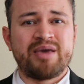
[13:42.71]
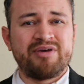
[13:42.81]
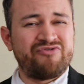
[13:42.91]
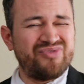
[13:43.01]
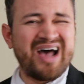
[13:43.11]

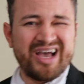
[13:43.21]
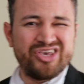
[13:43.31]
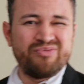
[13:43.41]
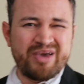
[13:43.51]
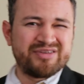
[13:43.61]
Maybe if not
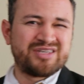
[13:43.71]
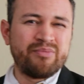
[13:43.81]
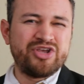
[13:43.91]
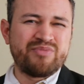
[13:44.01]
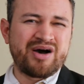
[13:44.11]
you, maybe
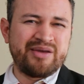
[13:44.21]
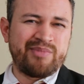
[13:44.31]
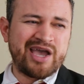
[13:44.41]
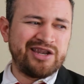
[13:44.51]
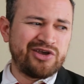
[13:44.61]
somebody you
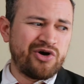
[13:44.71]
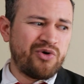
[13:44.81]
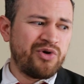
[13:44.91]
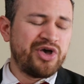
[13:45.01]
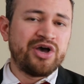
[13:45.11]
might
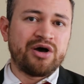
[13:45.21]
know